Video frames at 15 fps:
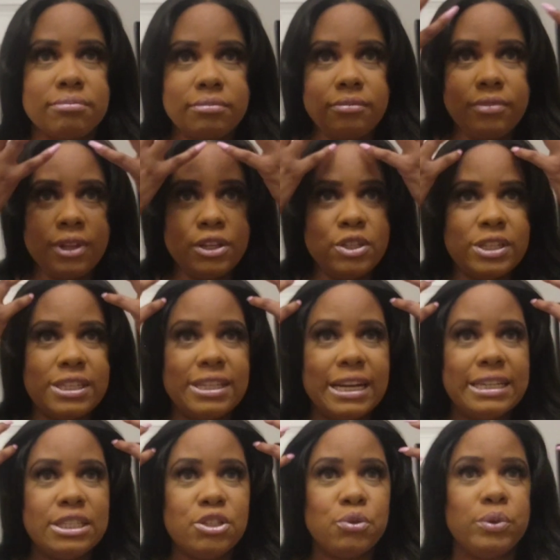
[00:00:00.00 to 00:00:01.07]
You see, I didn't
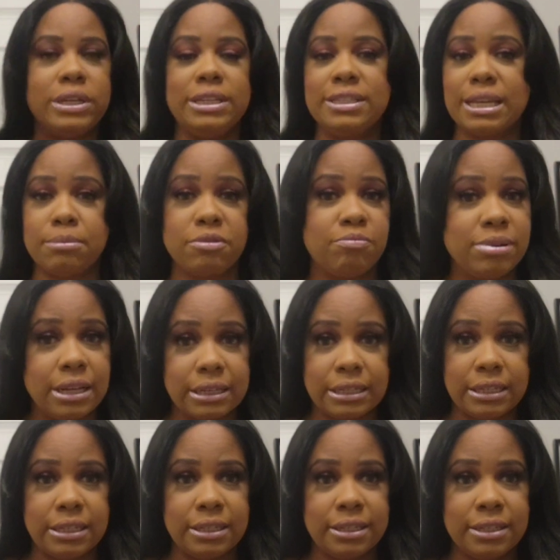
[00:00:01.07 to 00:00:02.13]
do any type of
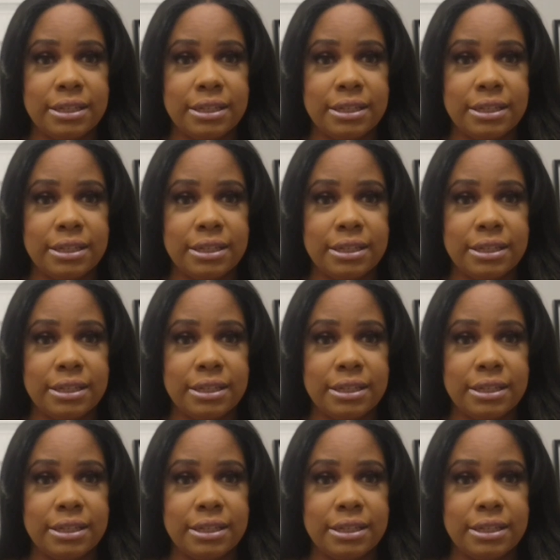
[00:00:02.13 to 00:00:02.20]
plucking.